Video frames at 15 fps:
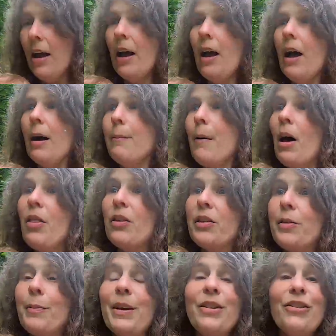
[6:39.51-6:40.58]
other
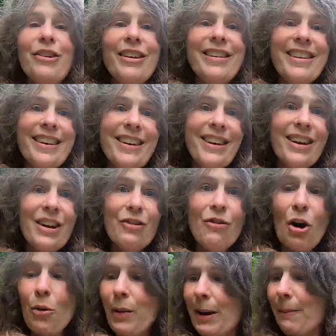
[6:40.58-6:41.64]
species can
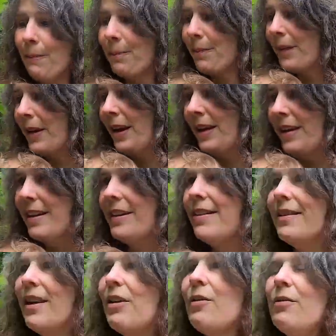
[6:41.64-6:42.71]
grow in.
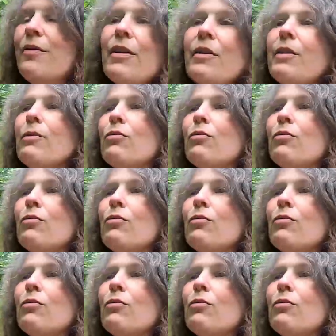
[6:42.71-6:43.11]
So very